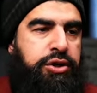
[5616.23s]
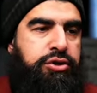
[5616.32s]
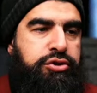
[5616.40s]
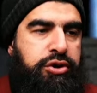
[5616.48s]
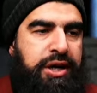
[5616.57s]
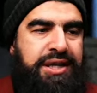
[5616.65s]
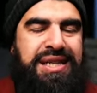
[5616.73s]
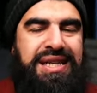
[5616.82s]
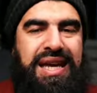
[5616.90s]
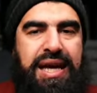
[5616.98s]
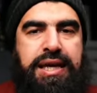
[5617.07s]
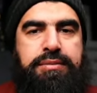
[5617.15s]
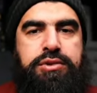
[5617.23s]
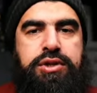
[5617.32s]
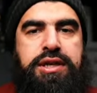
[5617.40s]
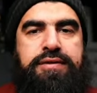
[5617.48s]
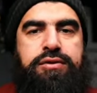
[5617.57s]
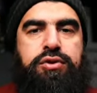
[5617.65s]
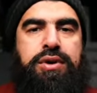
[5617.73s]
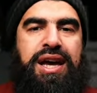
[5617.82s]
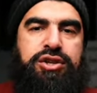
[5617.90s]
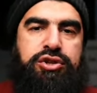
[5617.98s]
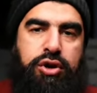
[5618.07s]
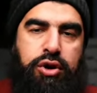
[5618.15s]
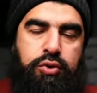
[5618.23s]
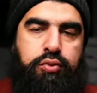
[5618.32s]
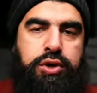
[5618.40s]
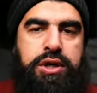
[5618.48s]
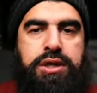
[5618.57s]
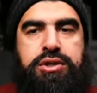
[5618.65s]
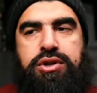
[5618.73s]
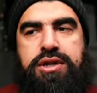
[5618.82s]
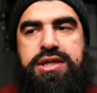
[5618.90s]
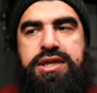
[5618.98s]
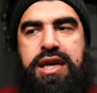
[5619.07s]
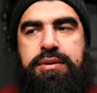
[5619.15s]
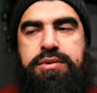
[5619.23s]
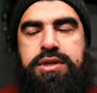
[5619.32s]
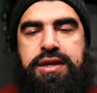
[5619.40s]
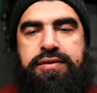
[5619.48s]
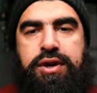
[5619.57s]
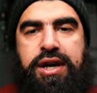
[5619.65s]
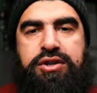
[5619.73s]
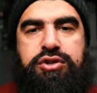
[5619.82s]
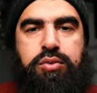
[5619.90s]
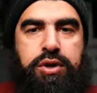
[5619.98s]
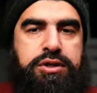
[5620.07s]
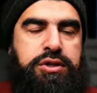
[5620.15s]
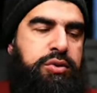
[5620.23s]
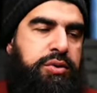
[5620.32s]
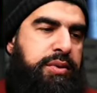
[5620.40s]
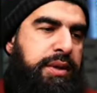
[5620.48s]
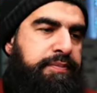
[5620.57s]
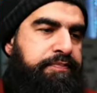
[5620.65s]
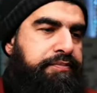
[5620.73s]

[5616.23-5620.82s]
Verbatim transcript: try to get him to give you extra homeworks try to get him to give you extra work to do as well